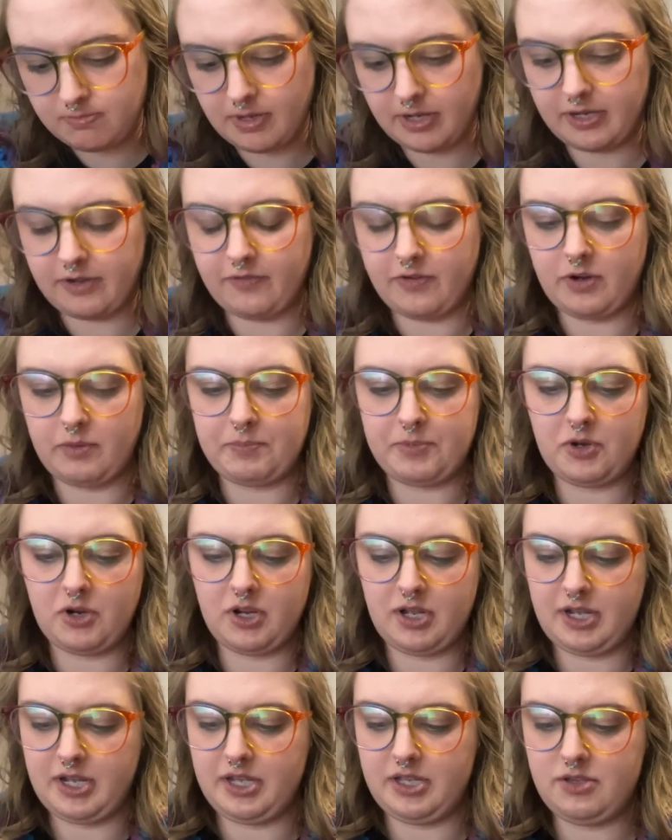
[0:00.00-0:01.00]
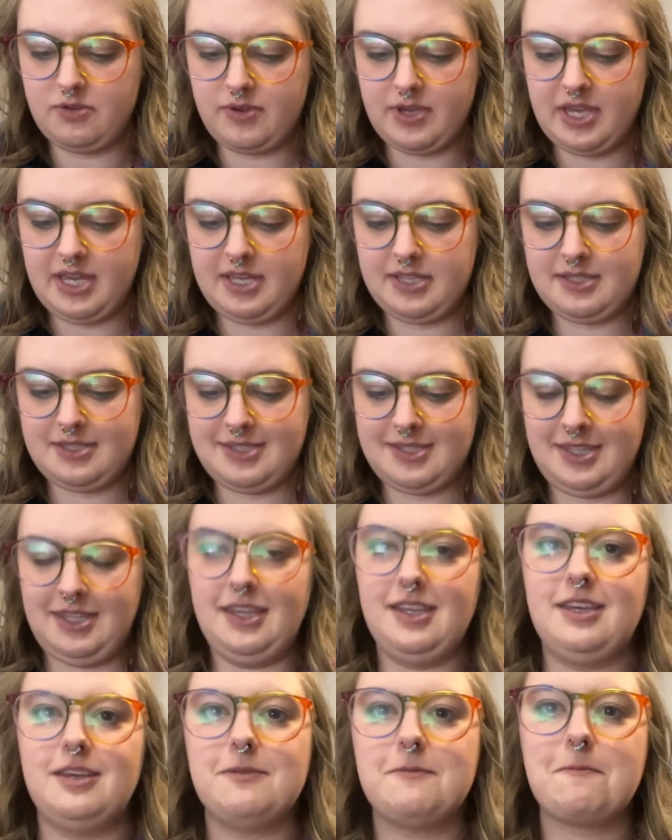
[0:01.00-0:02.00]
I covered up your eye, you can't
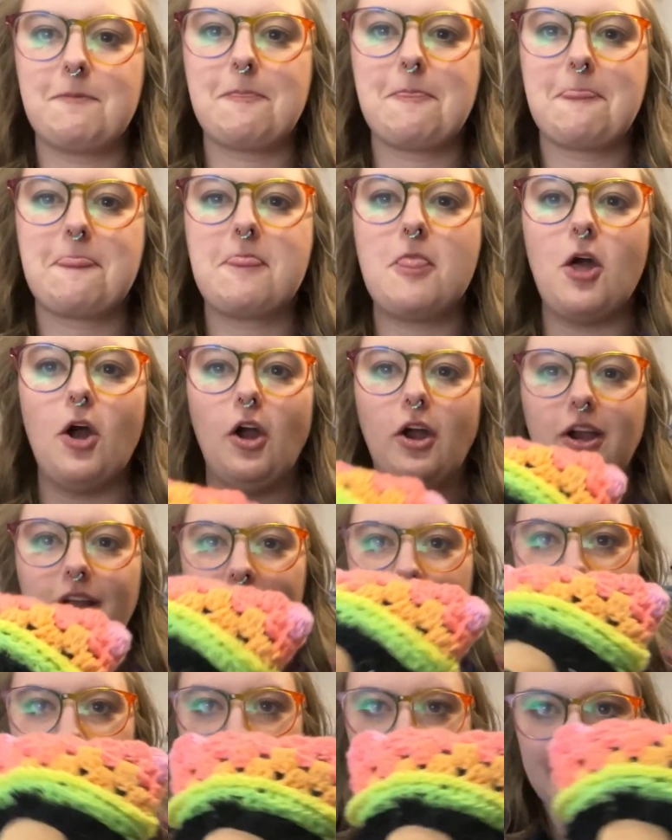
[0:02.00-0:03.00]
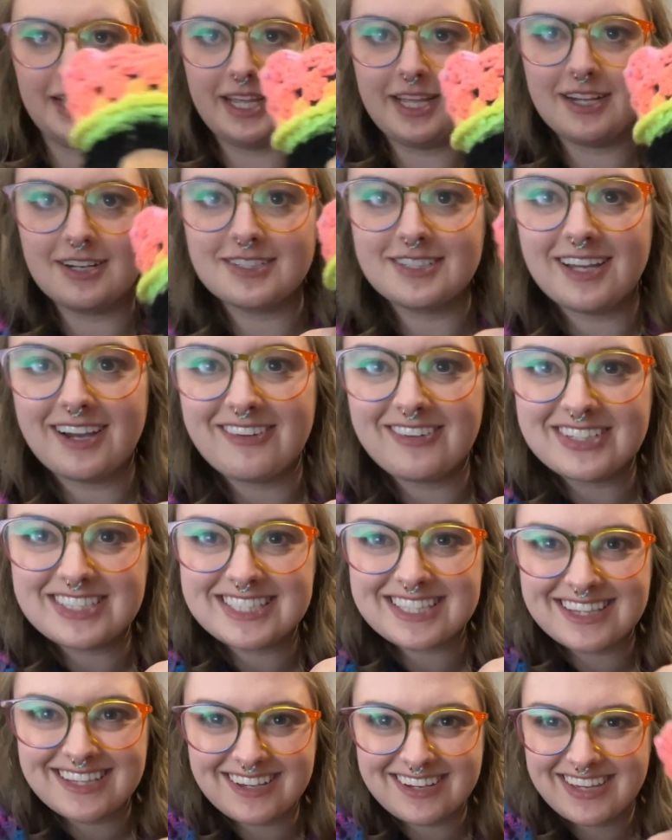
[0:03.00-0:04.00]
see. All right, here's how it's
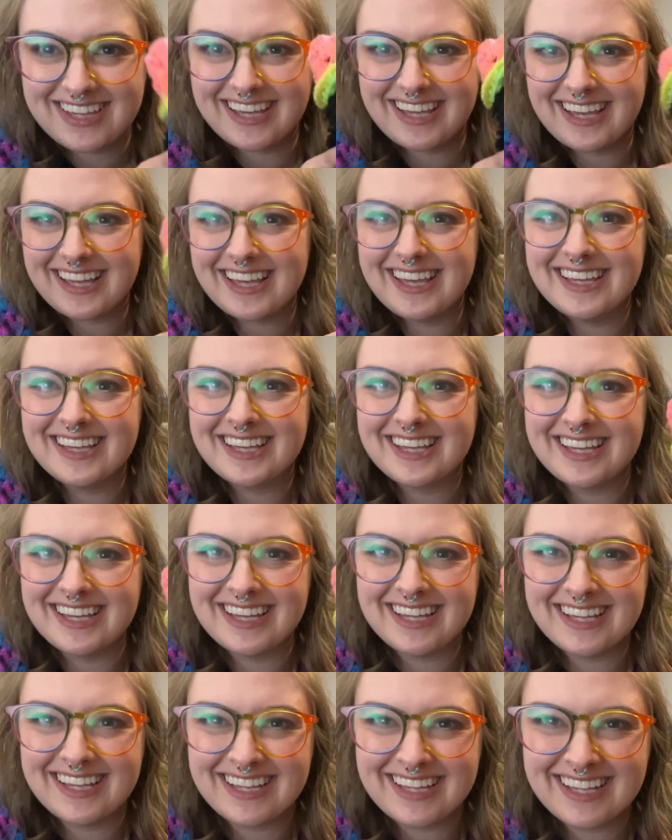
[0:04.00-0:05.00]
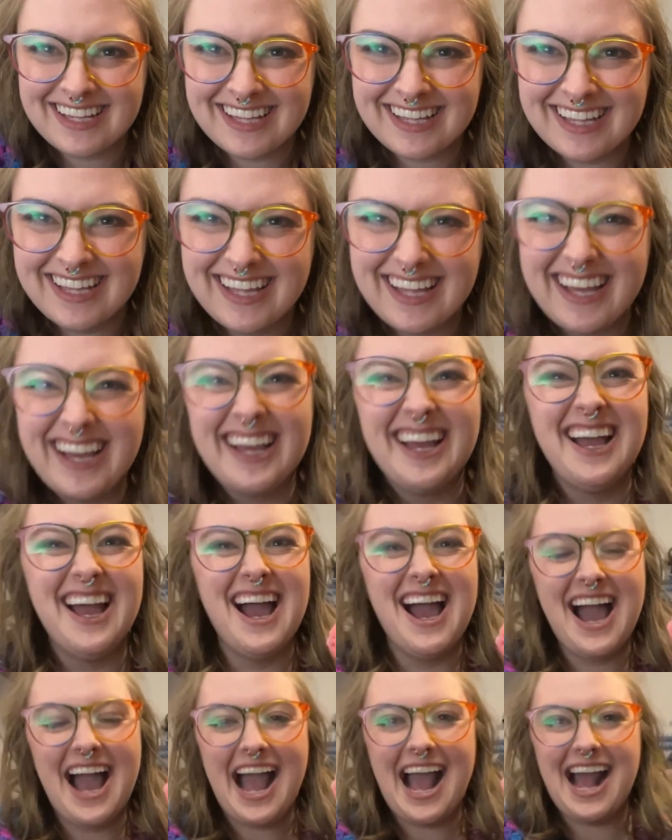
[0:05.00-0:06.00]
looking.
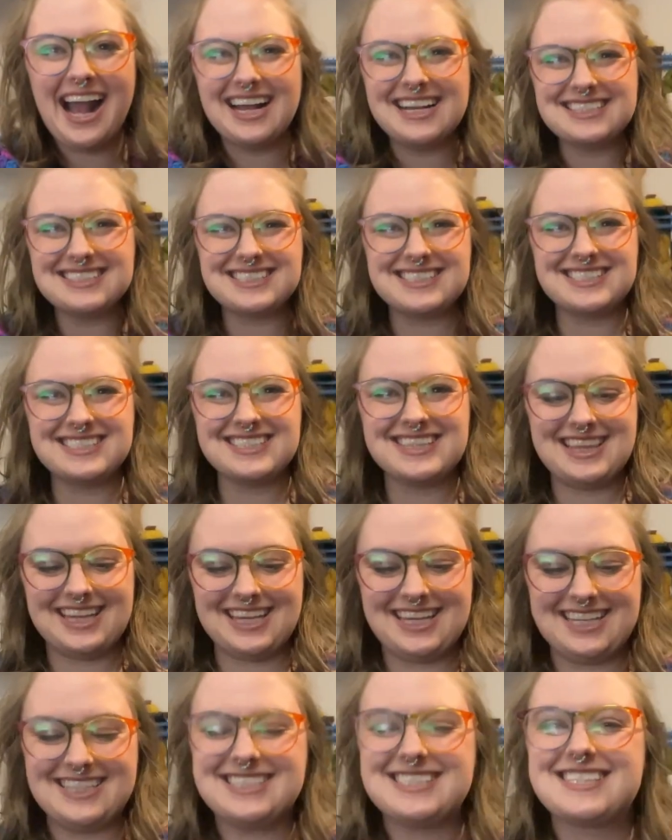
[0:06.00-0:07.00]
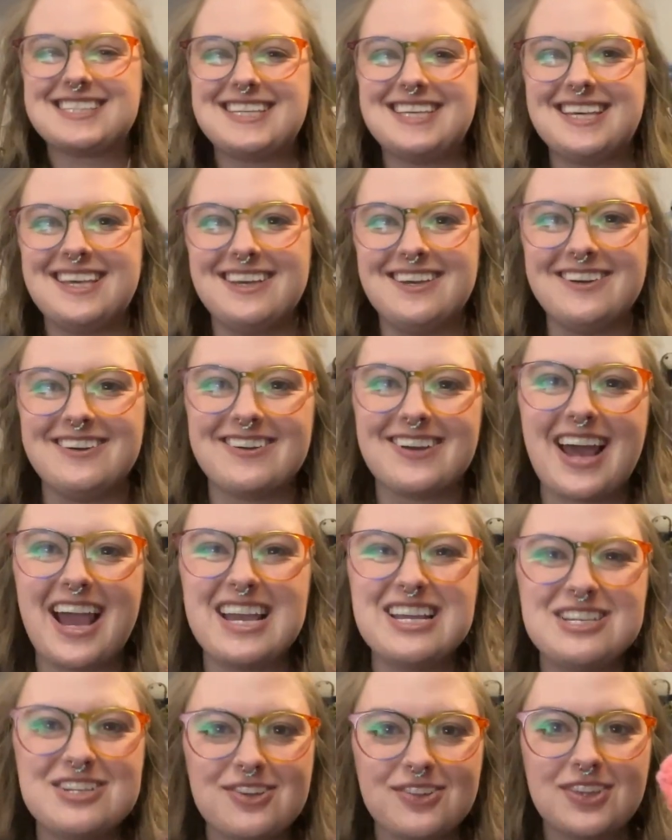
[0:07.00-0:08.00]
I still think it's cute. I
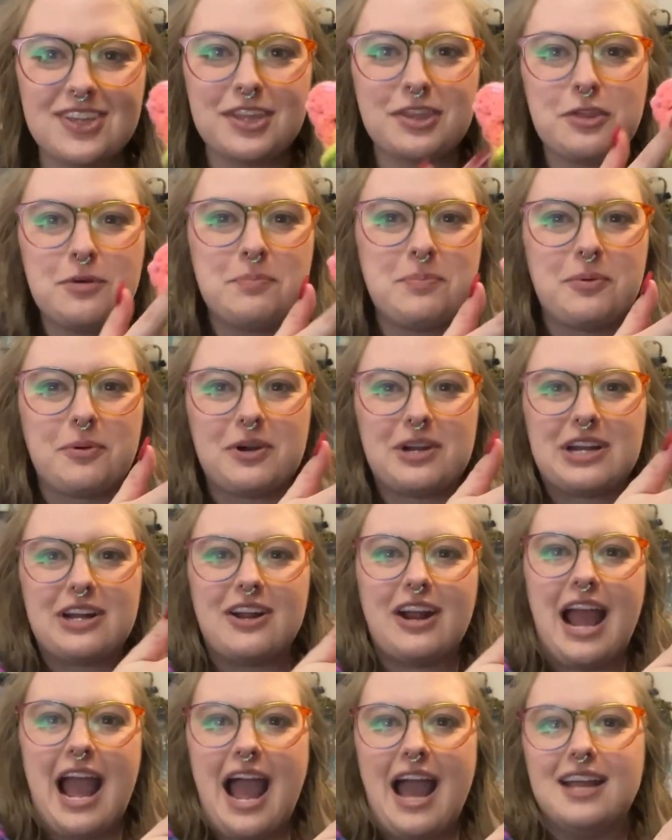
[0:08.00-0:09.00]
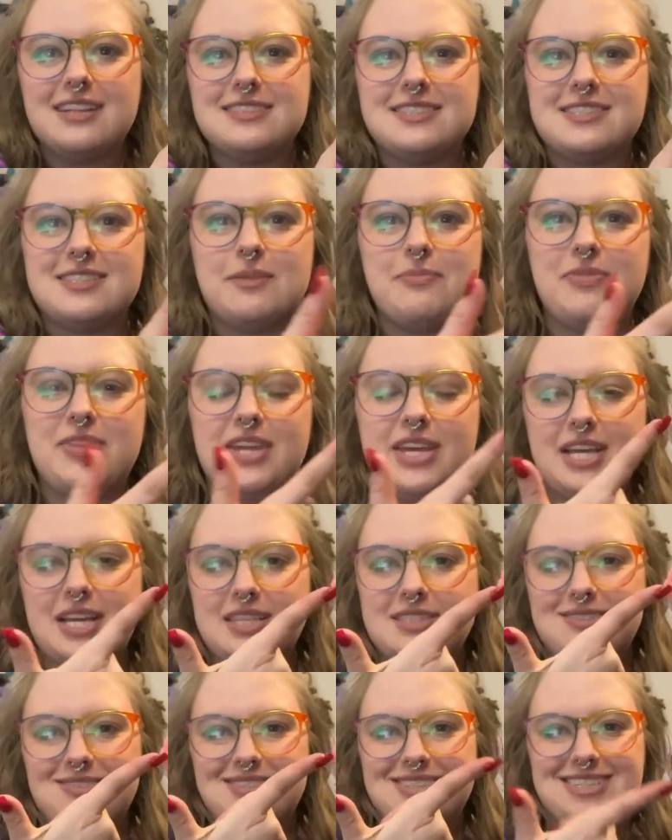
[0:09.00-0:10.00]
do think the border adds
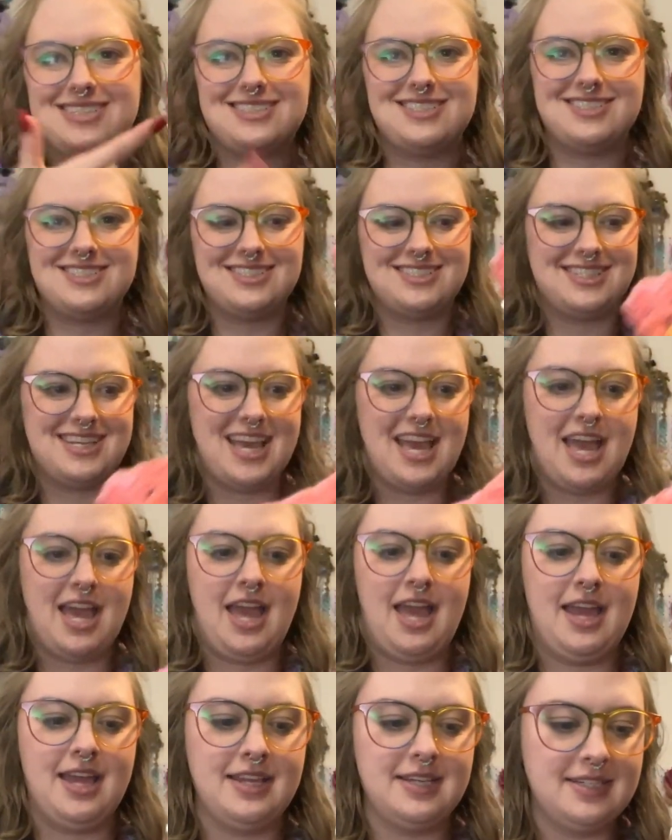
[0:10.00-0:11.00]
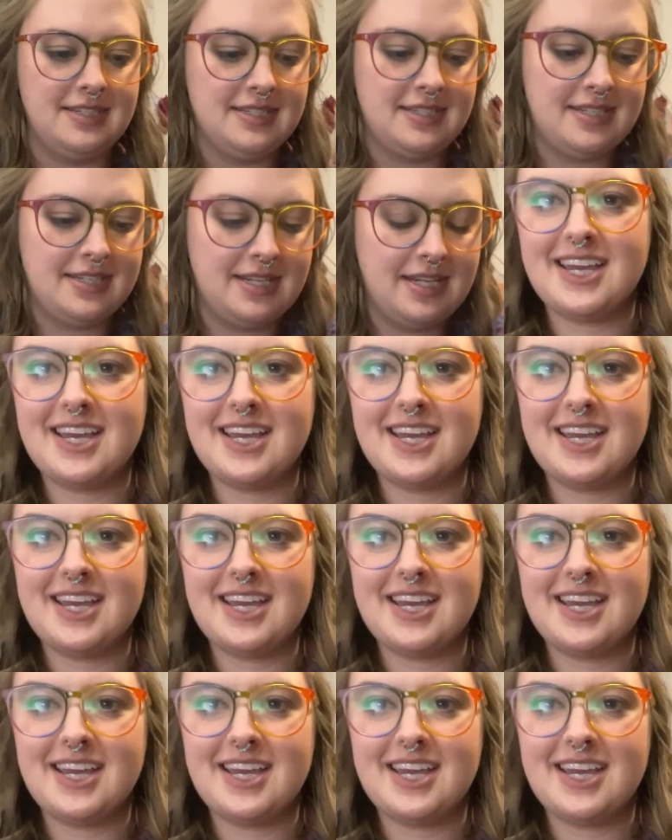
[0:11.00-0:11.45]
something so it doesn't just end.